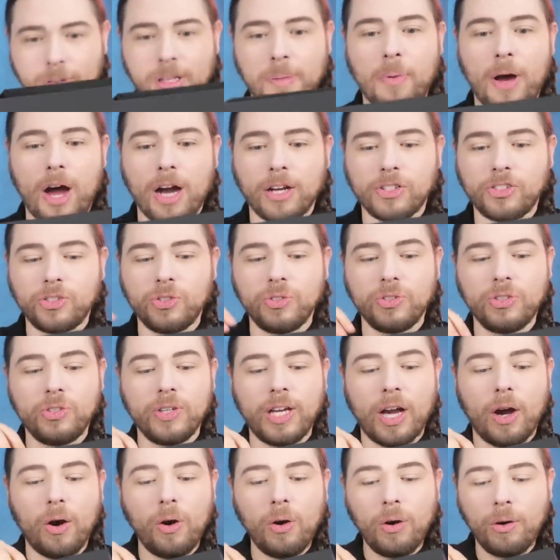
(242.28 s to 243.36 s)
the box you
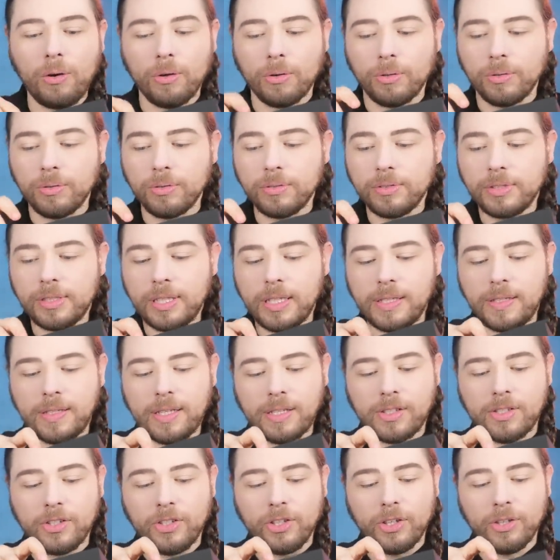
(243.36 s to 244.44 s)
oh, this
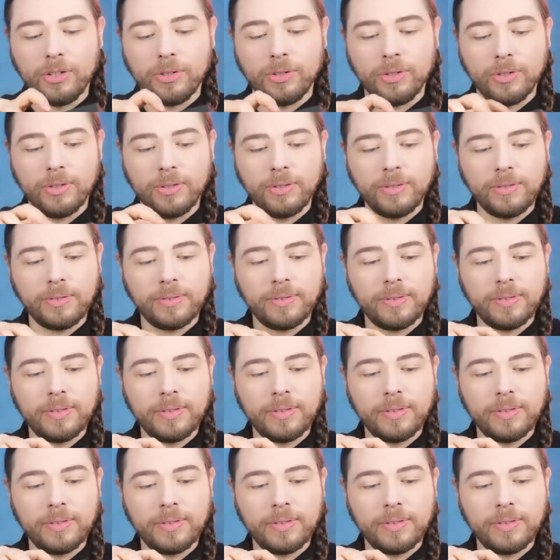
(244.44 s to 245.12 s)
is new.